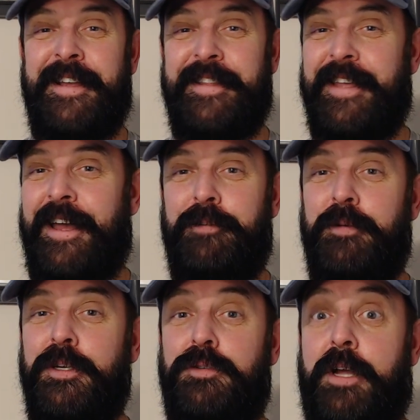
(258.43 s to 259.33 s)
that
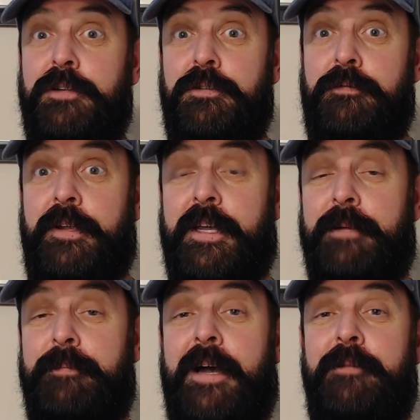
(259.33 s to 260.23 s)
we try to forget
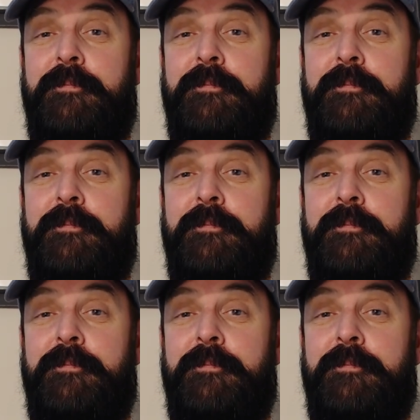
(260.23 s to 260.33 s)
about.